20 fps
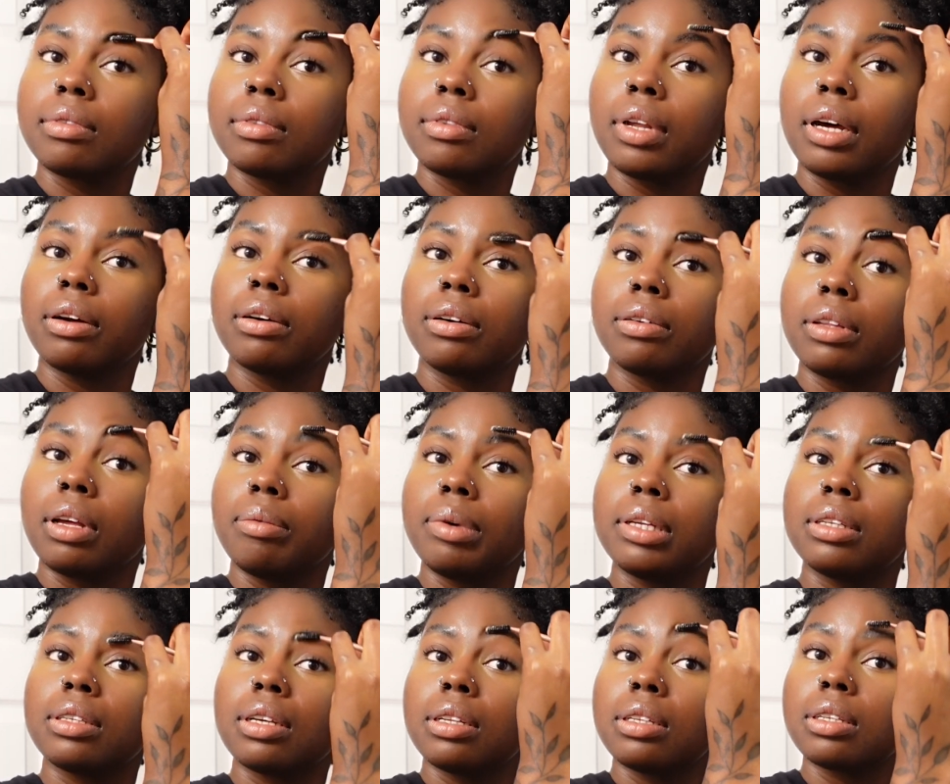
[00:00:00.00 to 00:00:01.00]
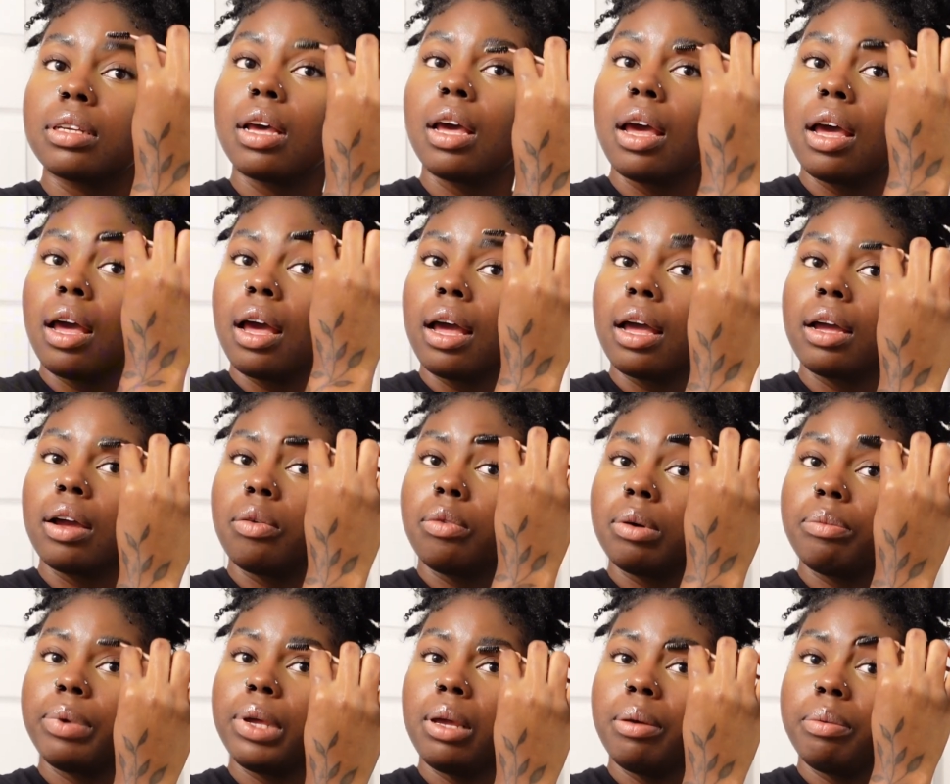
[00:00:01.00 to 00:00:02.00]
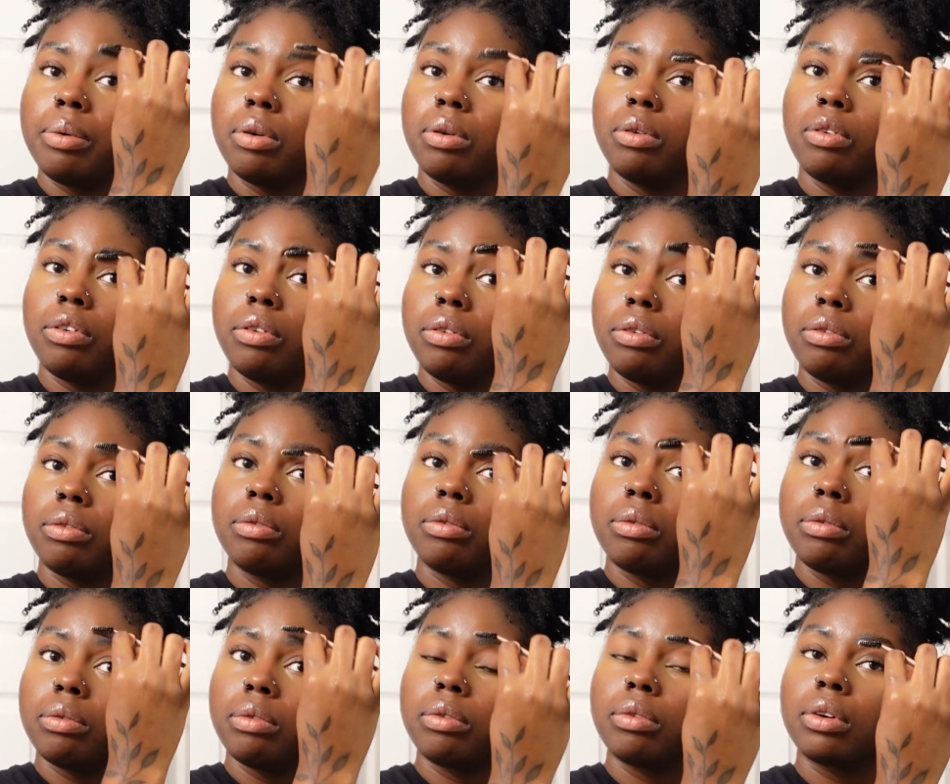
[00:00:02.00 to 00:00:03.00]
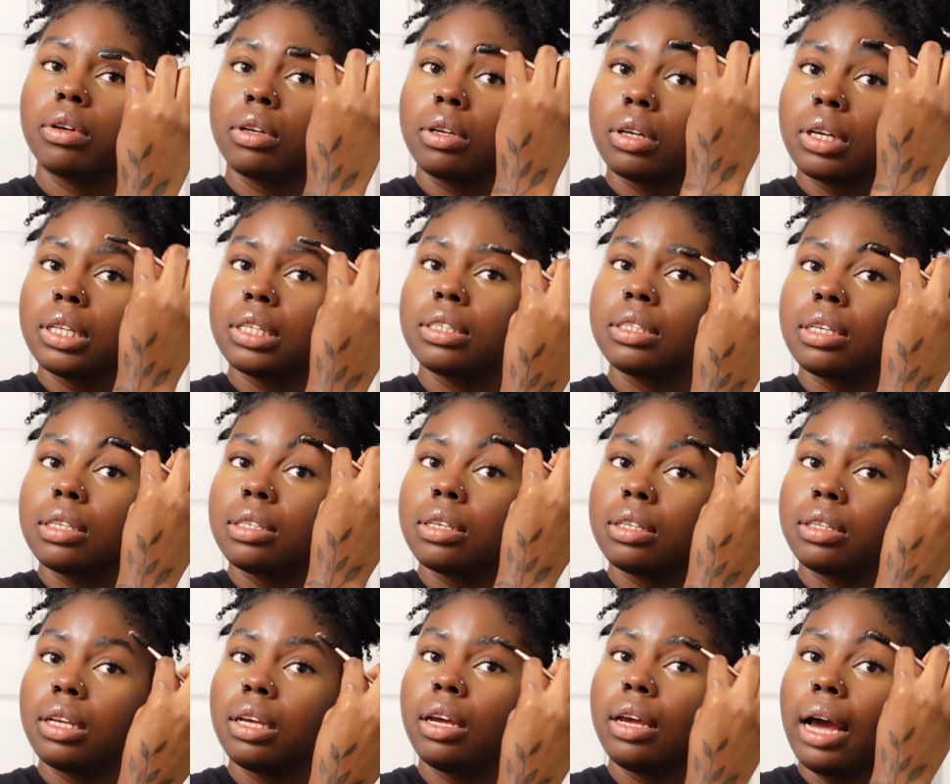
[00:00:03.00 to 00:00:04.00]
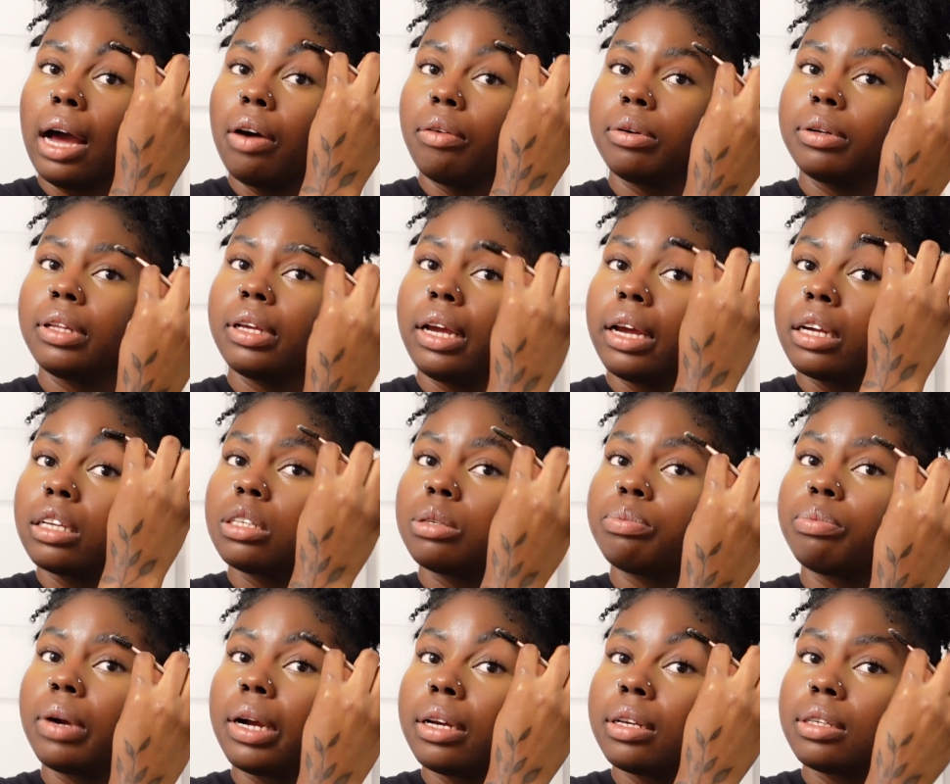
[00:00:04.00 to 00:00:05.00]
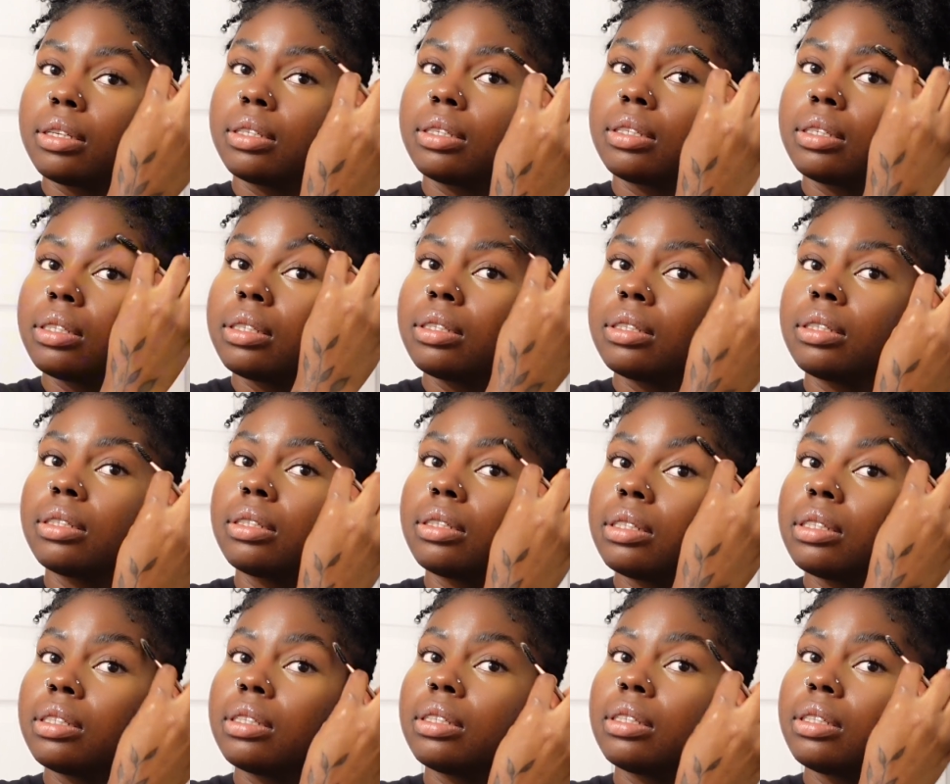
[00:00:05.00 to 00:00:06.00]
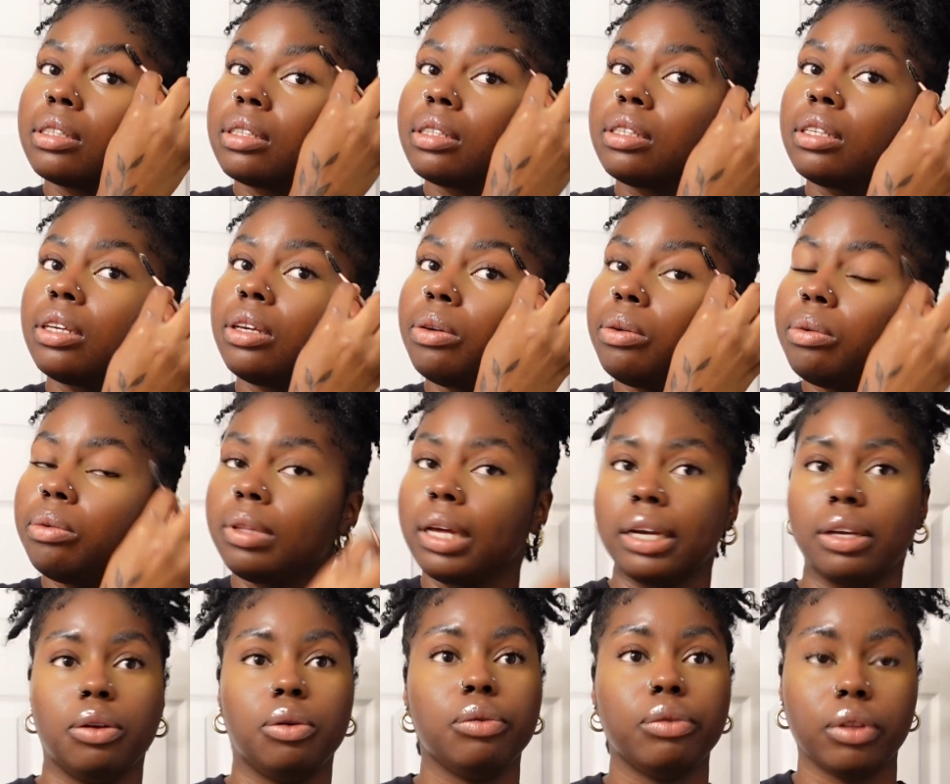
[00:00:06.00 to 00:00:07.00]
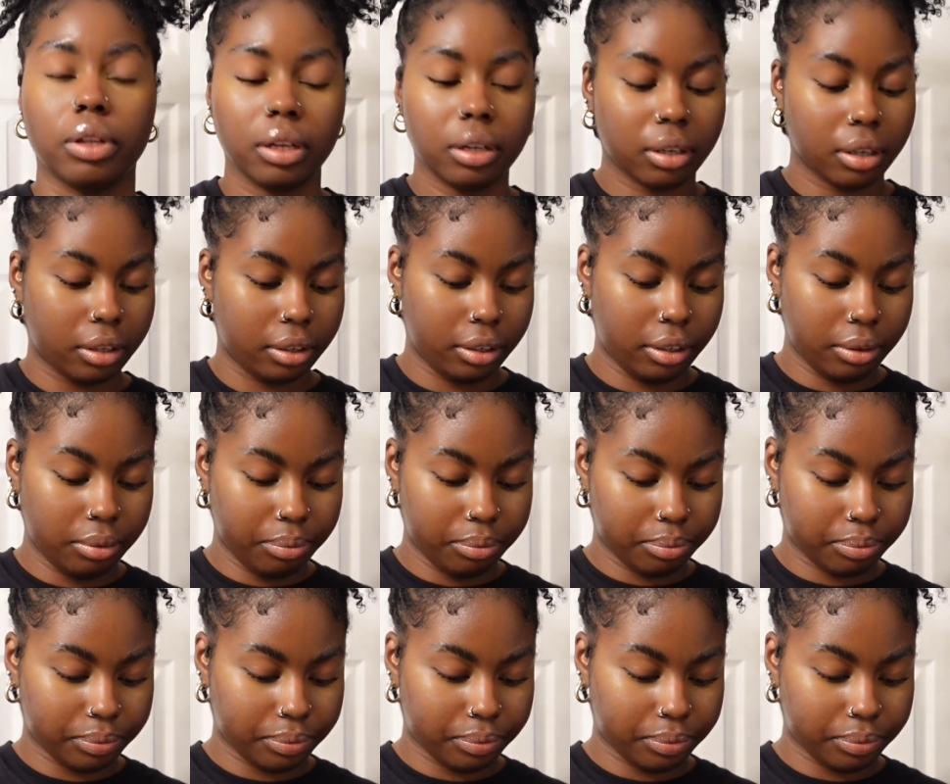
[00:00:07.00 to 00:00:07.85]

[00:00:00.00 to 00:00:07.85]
I don't know if that makes sense, when people consistently outwardly express to you that you look good,